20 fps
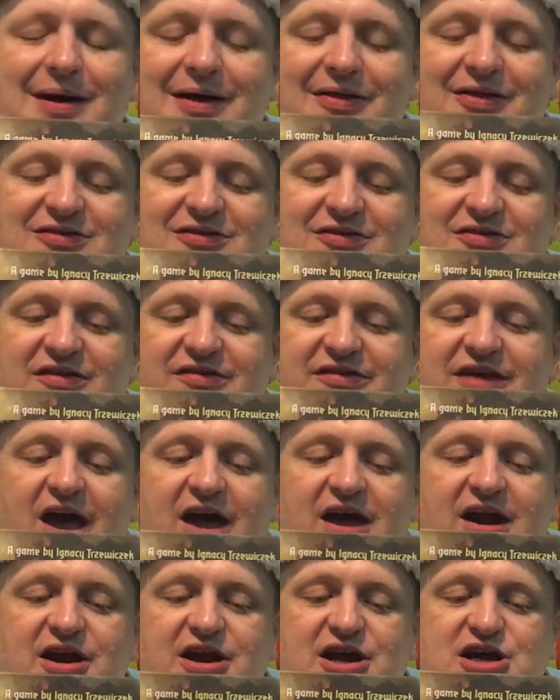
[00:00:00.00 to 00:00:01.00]
This is the
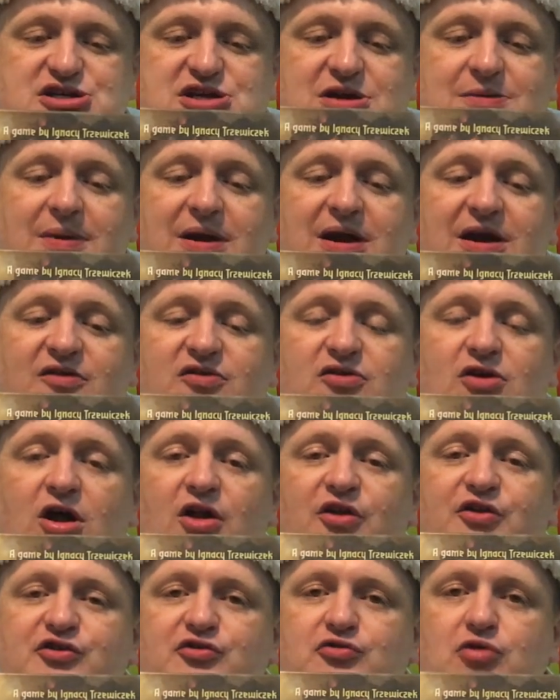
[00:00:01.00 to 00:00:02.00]
second edition, but it is
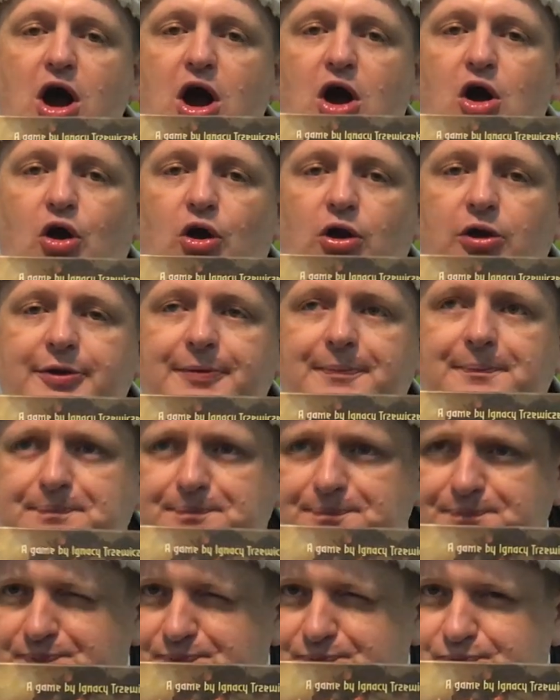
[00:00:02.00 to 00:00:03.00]
called Stronghold.
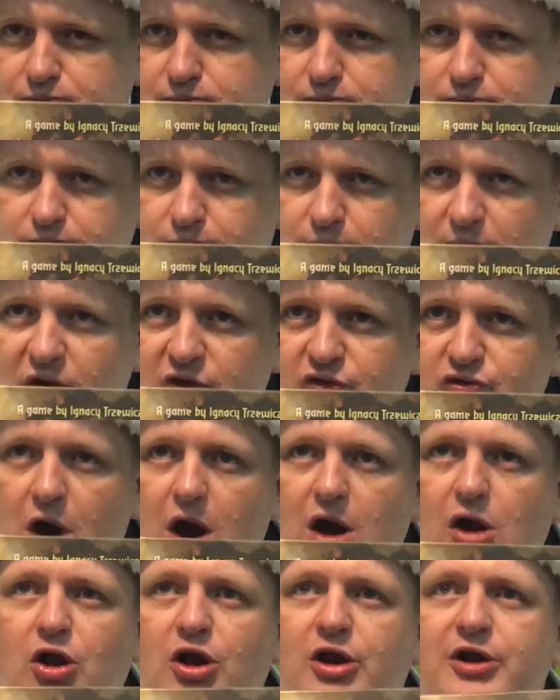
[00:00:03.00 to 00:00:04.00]

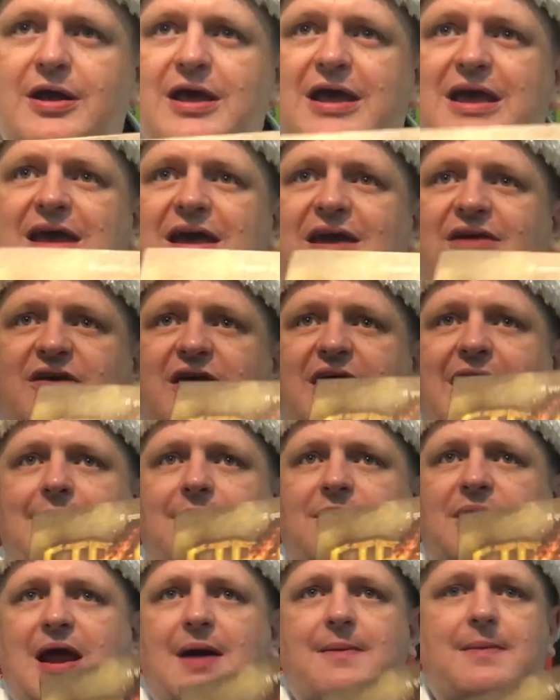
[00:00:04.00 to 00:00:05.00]
Stronghold is a
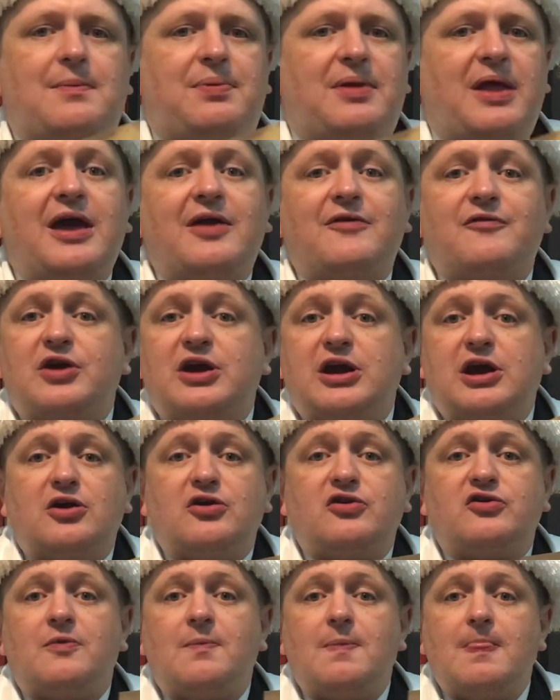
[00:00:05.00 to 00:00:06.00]
game that I've been playing for
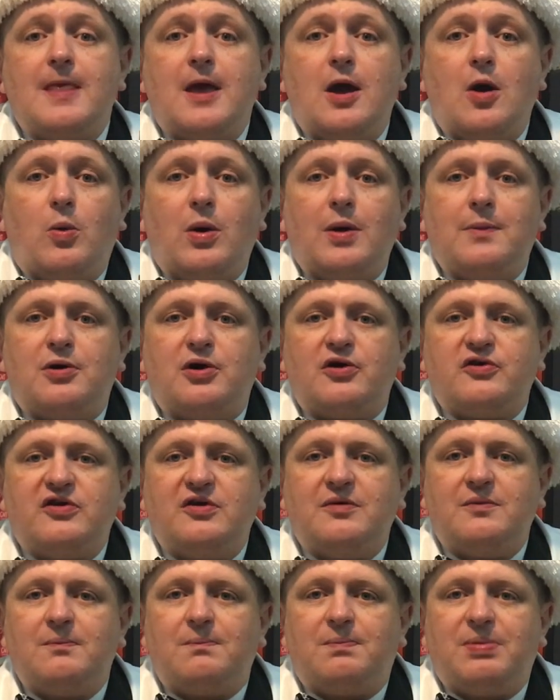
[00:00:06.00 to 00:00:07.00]
years. One
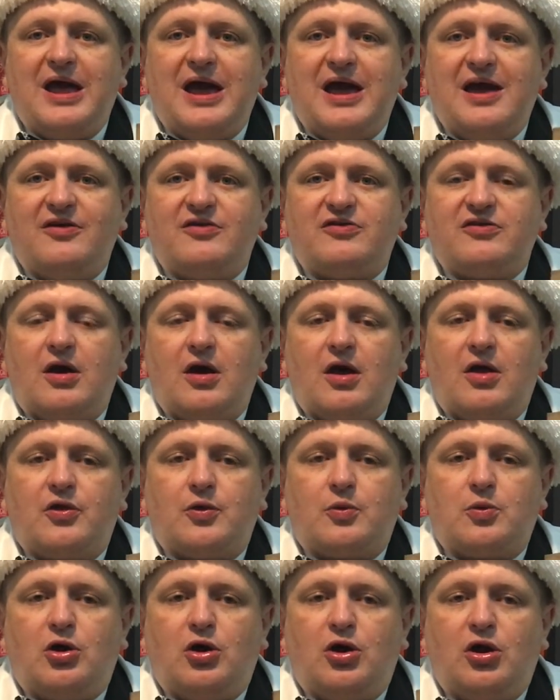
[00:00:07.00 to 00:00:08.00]
person plays
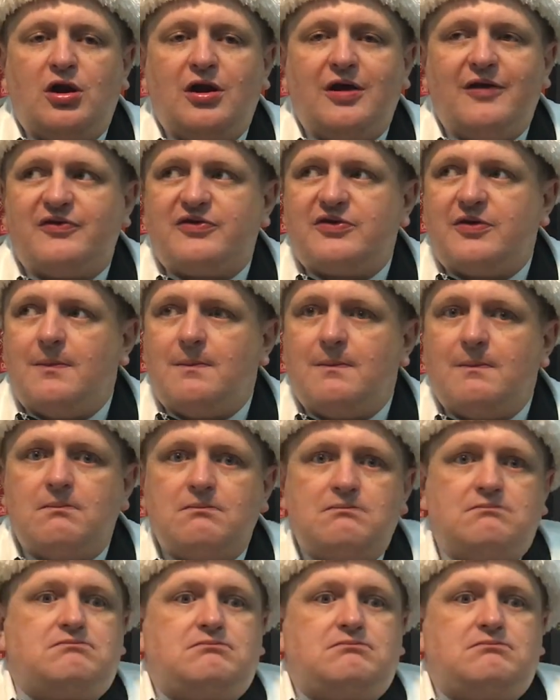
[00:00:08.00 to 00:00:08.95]
the role of some